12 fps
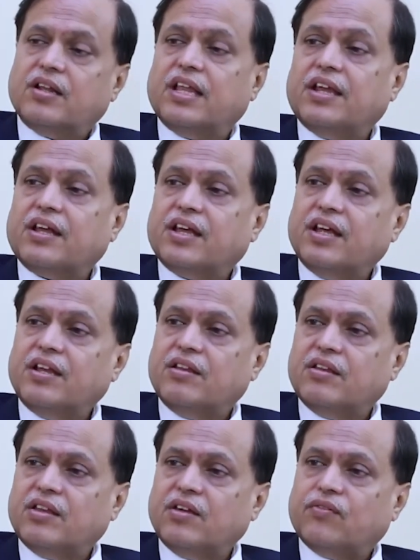then again
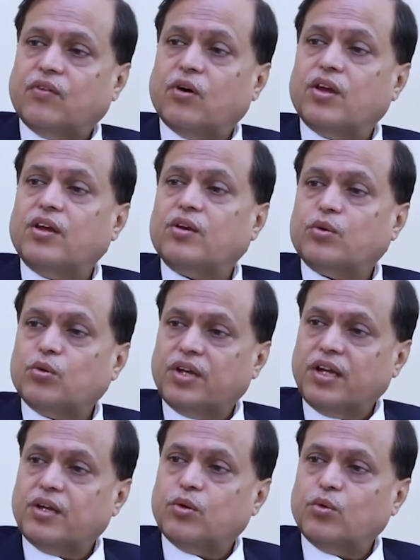they fall into
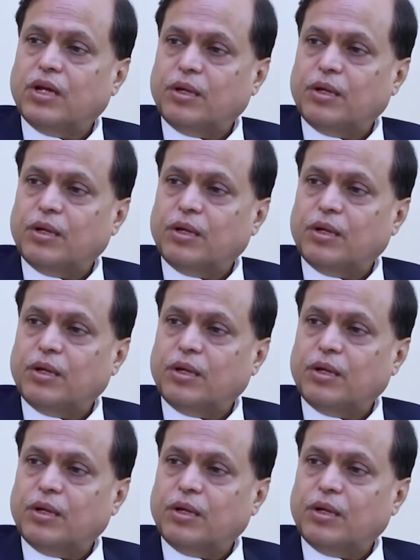grade two